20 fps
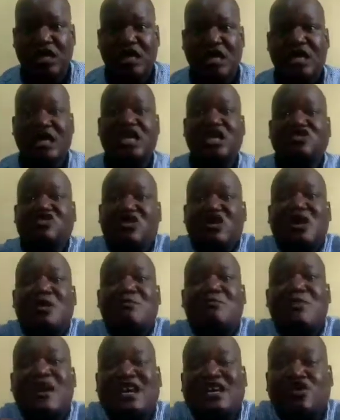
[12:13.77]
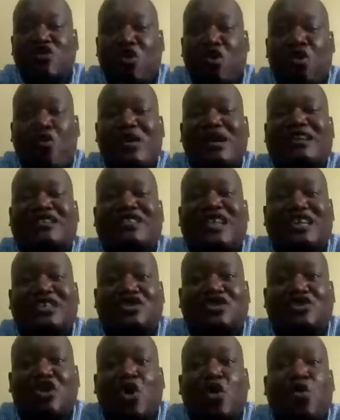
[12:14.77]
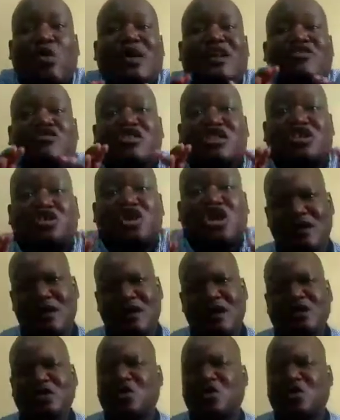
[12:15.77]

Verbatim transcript: It is only men who will dest- who will reject.